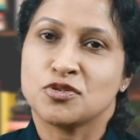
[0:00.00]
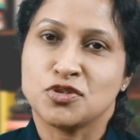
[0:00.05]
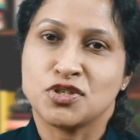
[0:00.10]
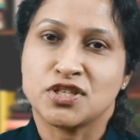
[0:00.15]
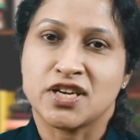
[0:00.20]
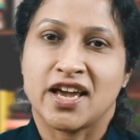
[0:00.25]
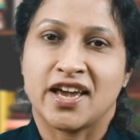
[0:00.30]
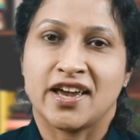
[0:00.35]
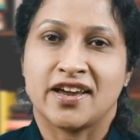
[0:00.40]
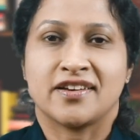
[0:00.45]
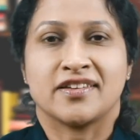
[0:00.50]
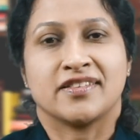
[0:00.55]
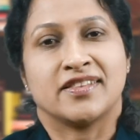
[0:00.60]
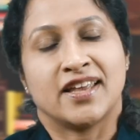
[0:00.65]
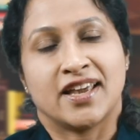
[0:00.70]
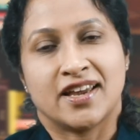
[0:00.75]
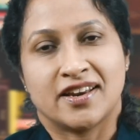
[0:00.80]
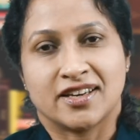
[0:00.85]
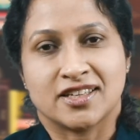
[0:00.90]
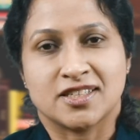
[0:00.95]
to share
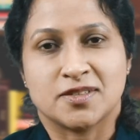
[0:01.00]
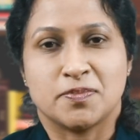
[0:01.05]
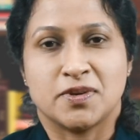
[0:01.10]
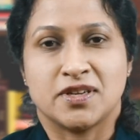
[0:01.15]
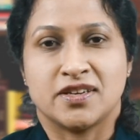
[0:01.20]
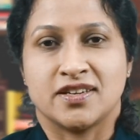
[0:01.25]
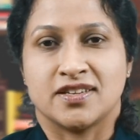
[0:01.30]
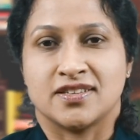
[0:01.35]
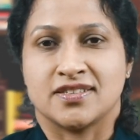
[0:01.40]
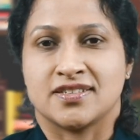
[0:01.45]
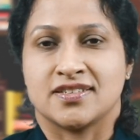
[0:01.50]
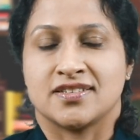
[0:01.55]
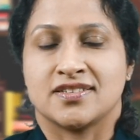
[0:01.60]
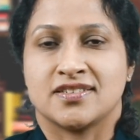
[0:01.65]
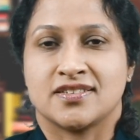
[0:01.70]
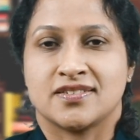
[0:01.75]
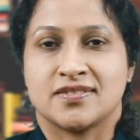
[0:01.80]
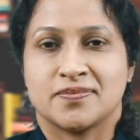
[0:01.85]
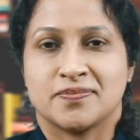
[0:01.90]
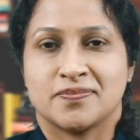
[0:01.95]
their
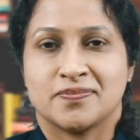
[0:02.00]
experiences.